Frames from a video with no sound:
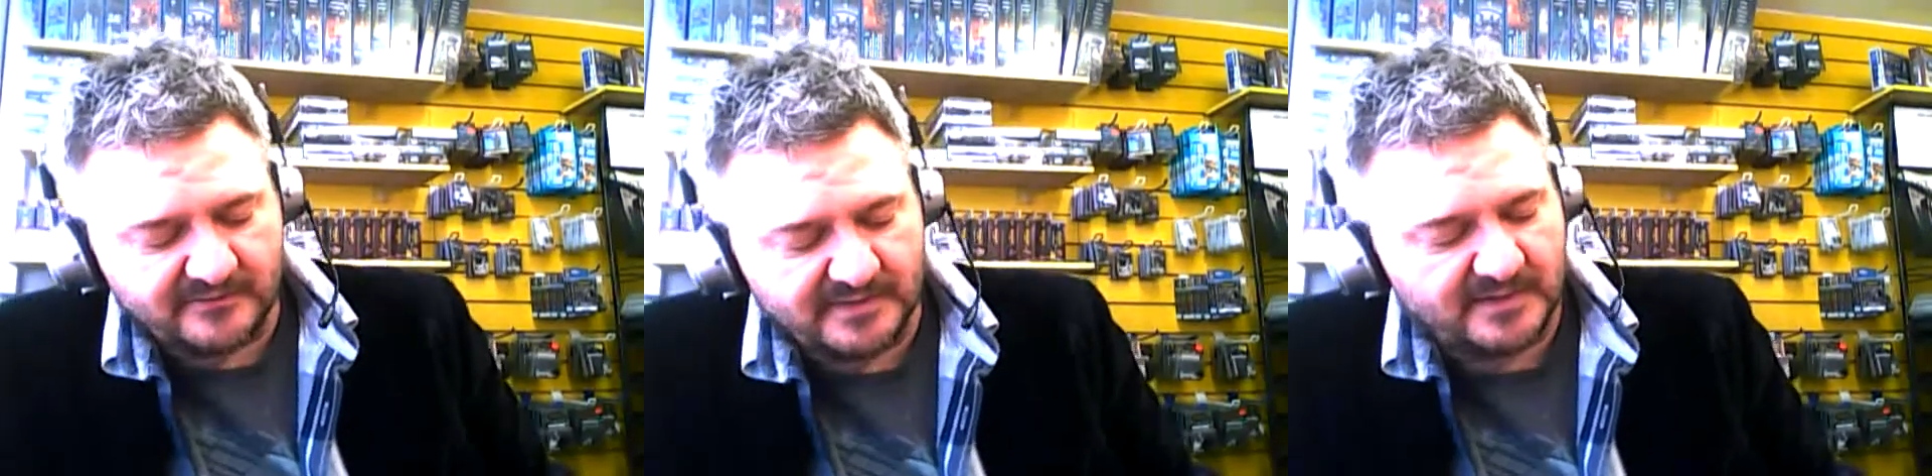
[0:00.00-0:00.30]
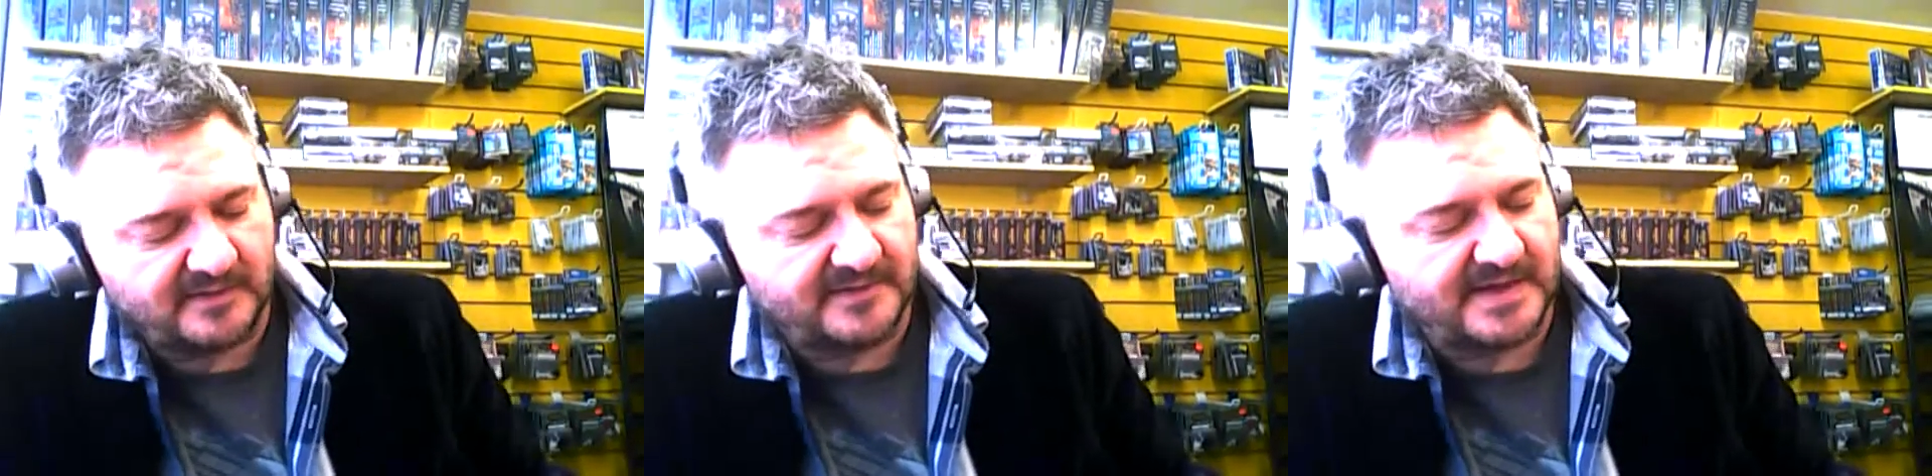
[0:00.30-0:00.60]

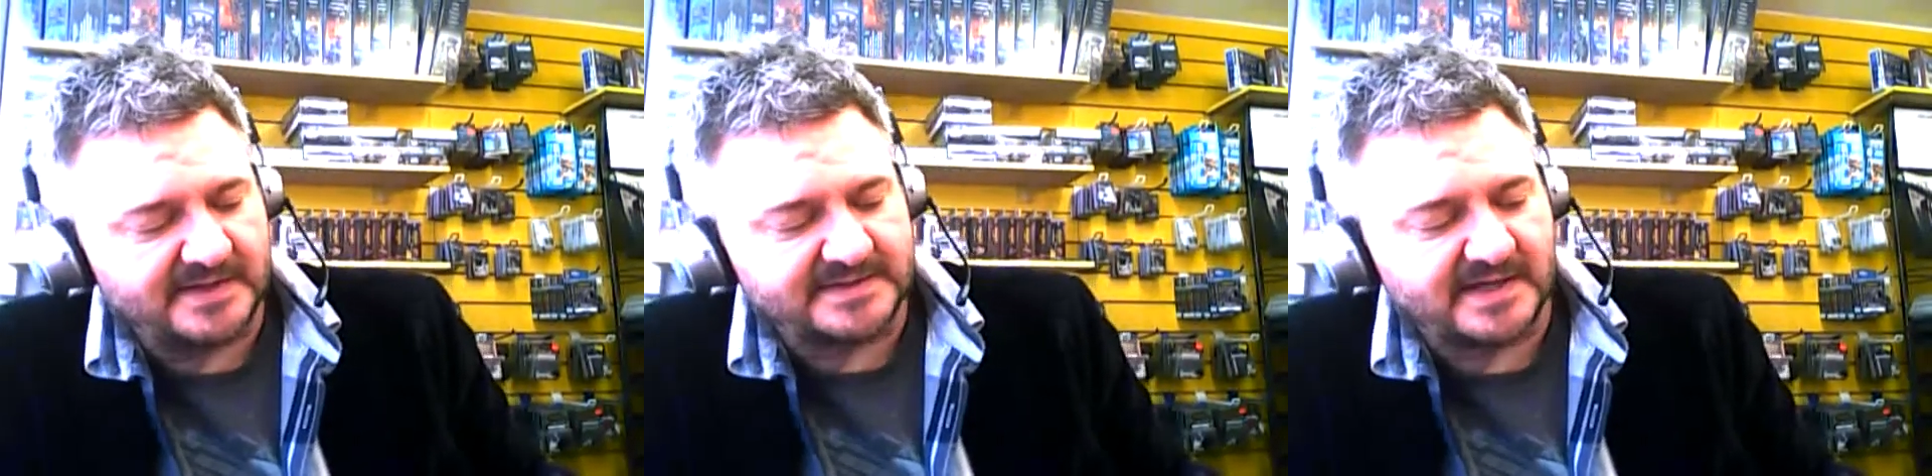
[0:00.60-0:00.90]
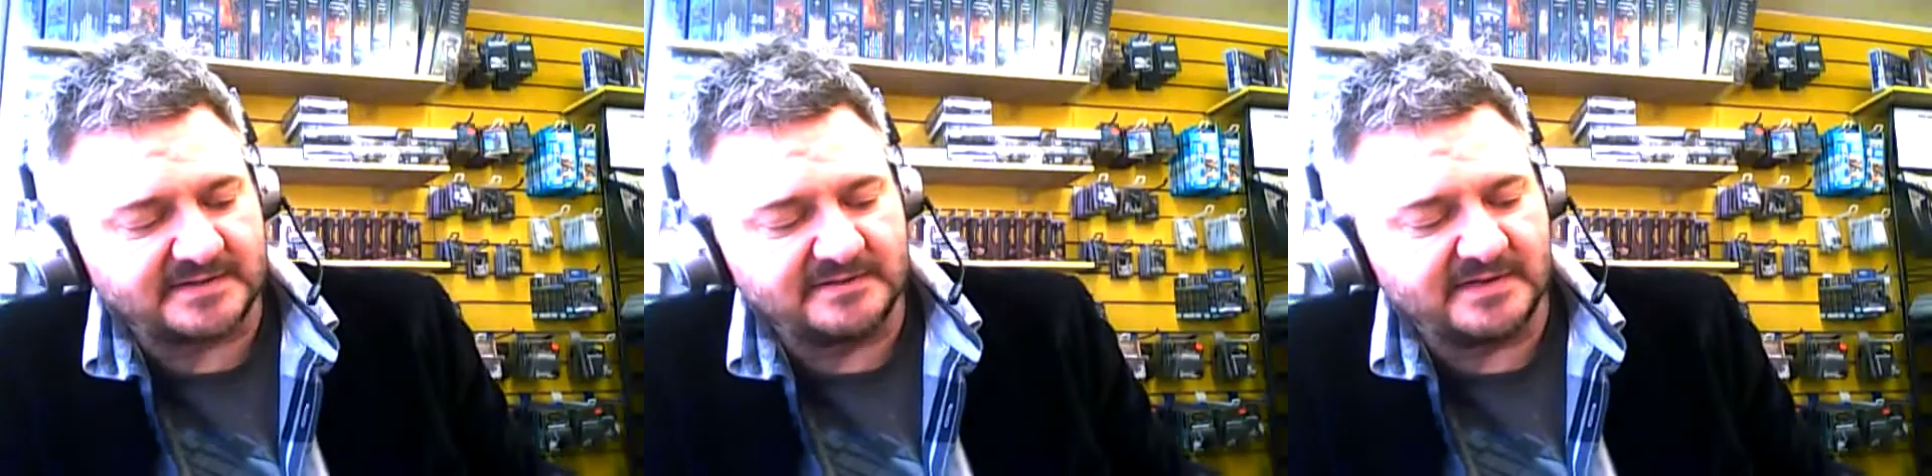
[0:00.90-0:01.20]
3.5k
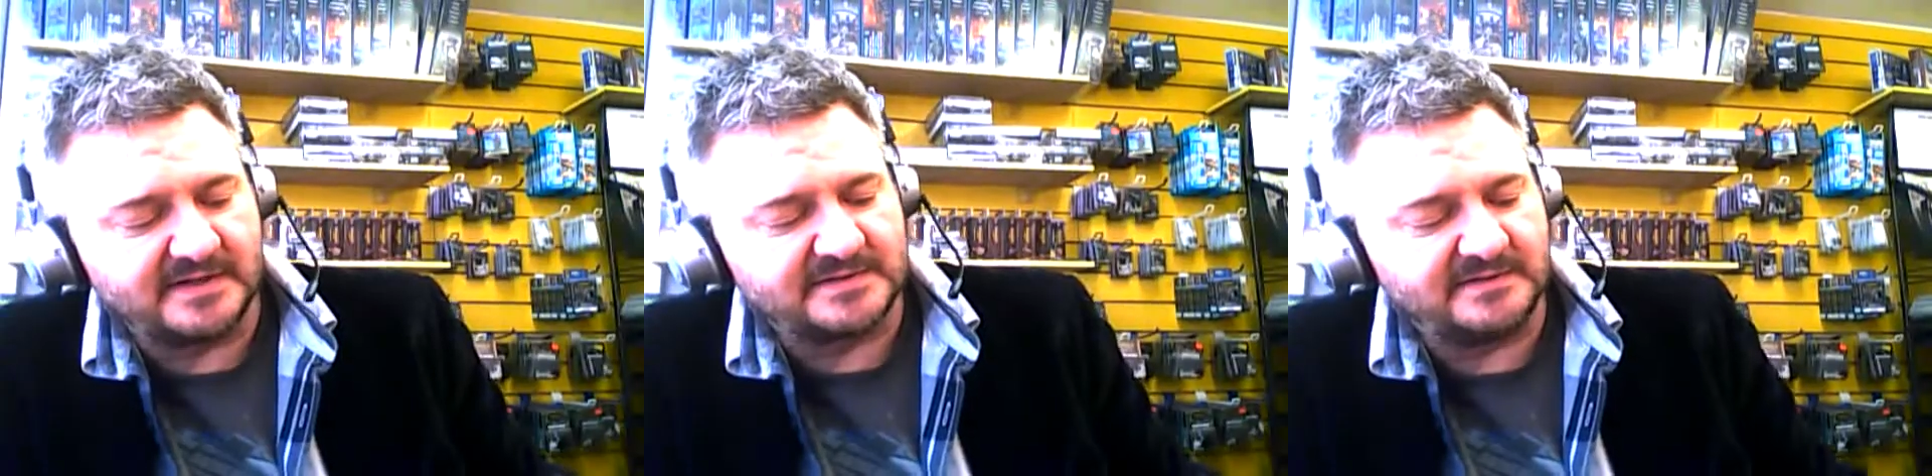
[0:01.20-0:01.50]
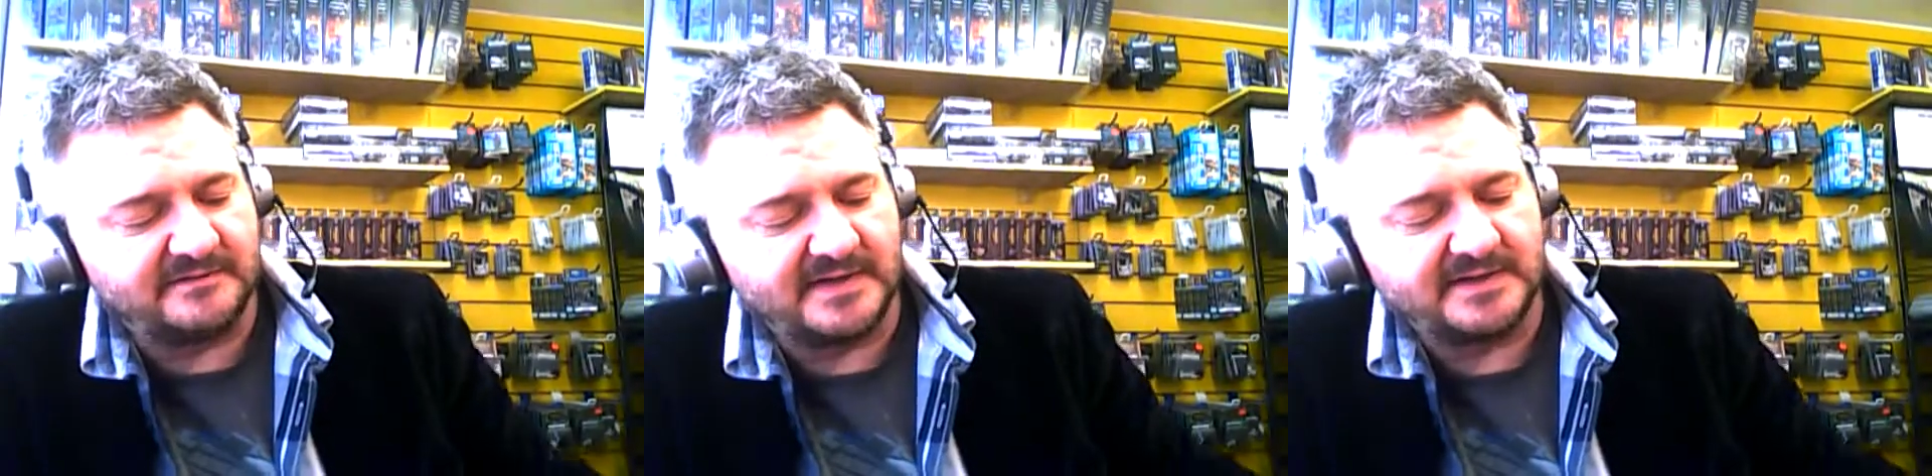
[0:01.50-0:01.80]
attack, 2,000
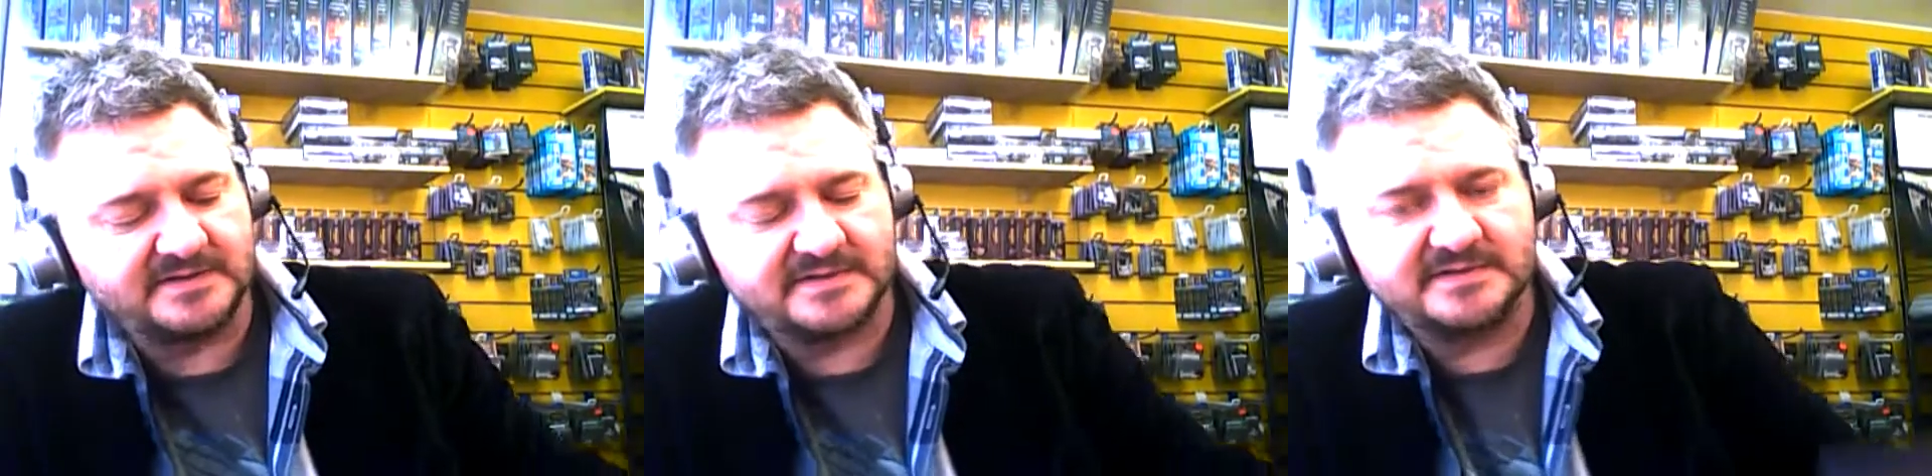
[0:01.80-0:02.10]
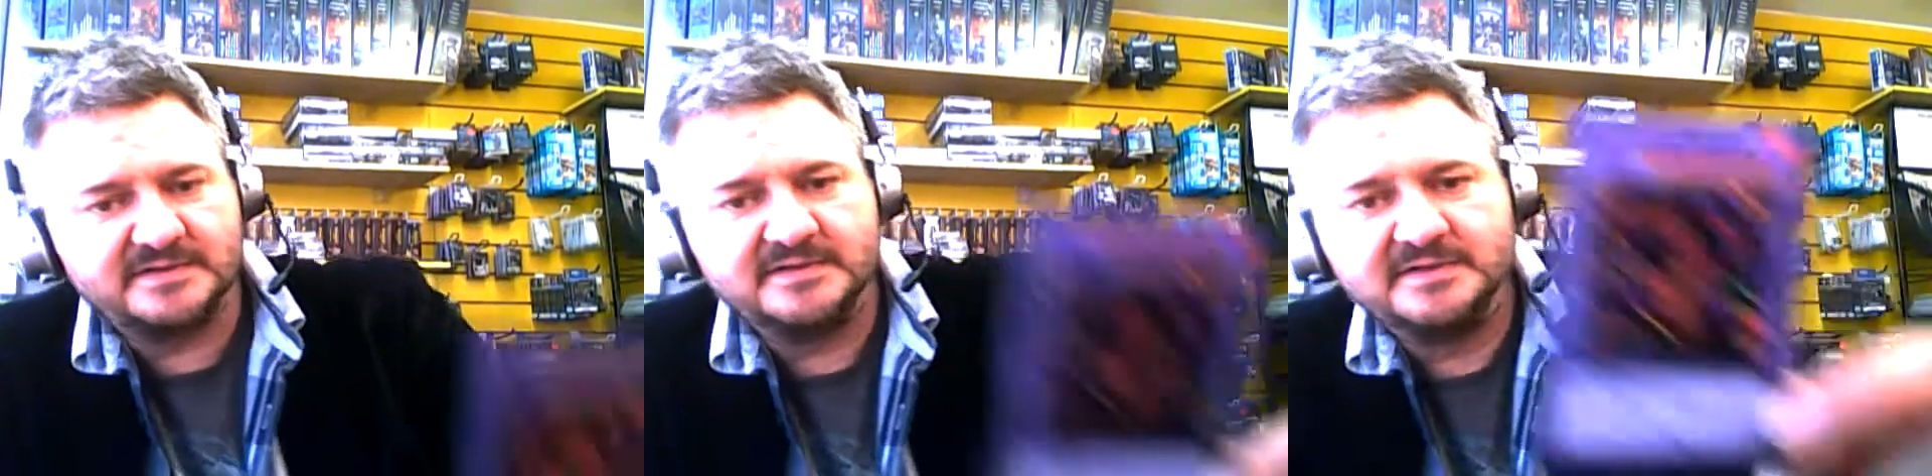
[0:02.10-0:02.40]
defense.